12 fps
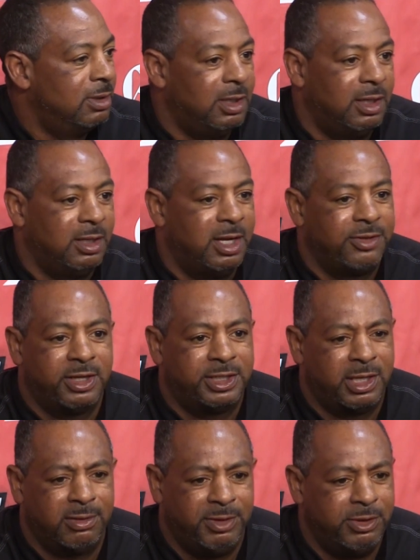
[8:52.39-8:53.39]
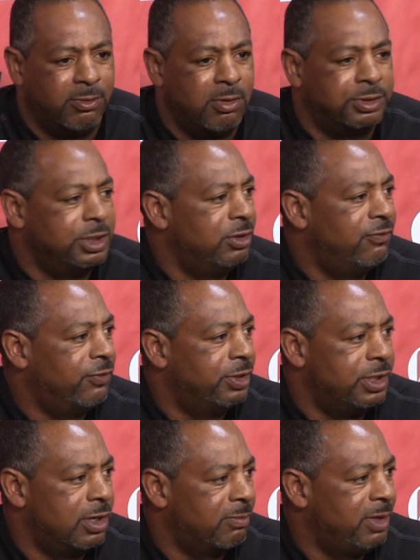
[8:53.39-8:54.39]
I think that'll be wrong to do for the
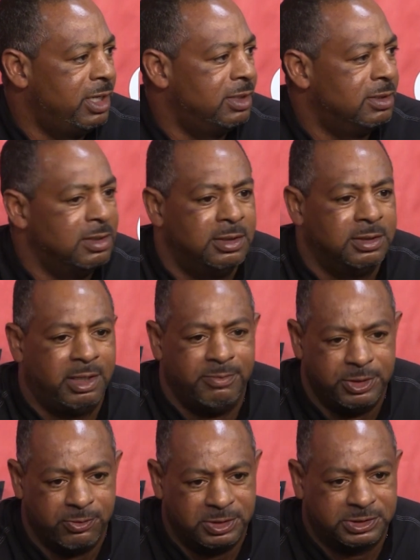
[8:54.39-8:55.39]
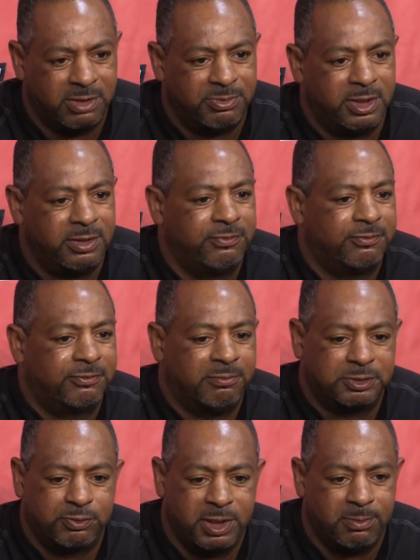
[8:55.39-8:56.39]
young men. They've been doing something
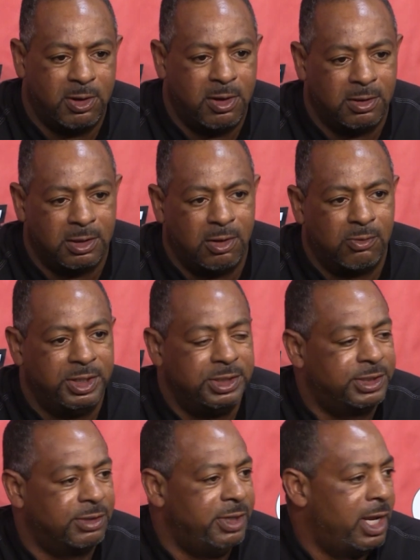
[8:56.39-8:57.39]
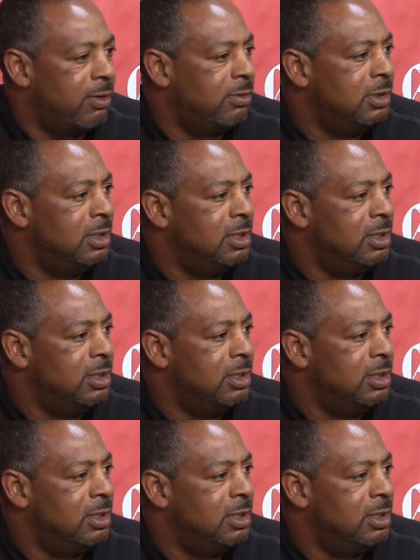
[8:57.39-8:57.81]
from spring ball all the way until now.